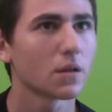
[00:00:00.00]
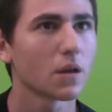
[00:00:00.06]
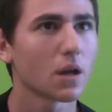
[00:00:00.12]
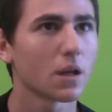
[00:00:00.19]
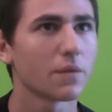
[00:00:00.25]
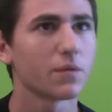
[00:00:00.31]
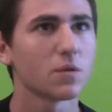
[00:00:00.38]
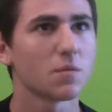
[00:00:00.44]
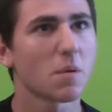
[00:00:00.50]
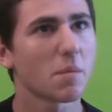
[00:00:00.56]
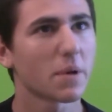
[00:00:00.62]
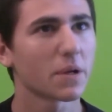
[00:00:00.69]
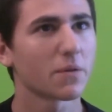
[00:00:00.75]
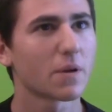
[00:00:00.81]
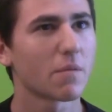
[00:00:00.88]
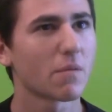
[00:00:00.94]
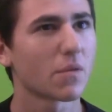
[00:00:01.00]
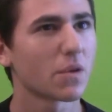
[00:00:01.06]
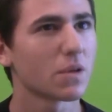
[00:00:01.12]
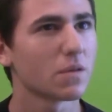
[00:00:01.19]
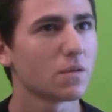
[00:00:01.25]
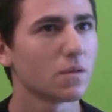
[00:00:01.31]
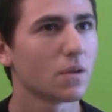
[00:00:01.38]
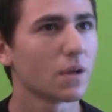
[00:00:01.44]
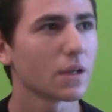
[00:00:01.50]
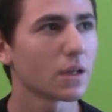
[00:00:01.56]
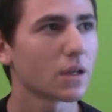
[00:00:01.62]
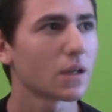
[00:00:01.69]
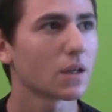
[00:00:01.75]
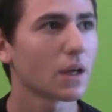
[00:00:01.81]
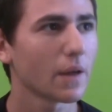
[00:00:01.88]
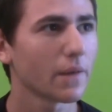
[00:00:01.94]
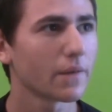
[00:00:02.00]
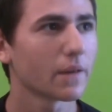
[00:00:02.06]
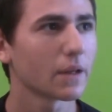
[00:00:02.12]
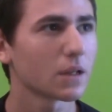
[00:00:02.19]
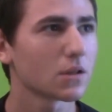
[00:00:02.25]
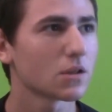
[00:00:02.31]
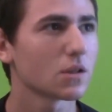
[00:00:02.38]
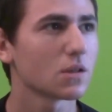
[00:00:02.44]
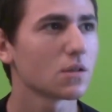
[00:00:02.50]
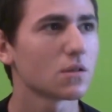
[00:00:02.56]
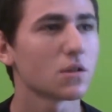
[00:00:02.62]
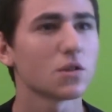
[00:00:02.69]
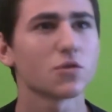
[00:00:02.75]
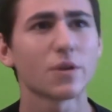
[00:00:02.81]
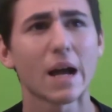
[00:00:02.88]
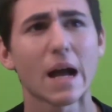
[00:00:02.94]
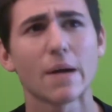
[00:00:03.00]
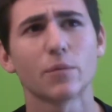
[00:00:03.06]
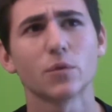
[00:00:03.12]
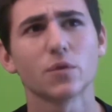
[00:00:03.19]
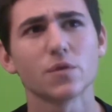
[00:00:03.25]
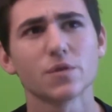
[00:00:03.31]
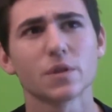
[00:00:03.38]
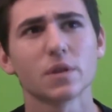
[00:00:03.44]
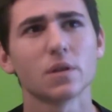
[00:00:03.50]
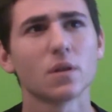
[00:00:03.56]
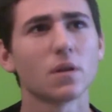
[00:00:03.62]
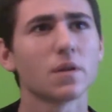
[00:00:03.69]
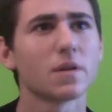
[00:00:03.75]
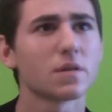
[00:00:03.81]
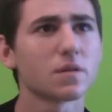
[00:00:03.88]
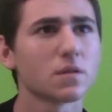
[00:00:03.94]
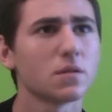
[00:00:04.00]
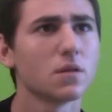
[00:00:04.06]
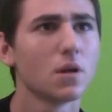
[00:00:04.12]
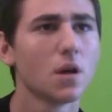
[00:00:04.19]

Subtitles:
And if you met my grandmother, you'd get she travels and all this.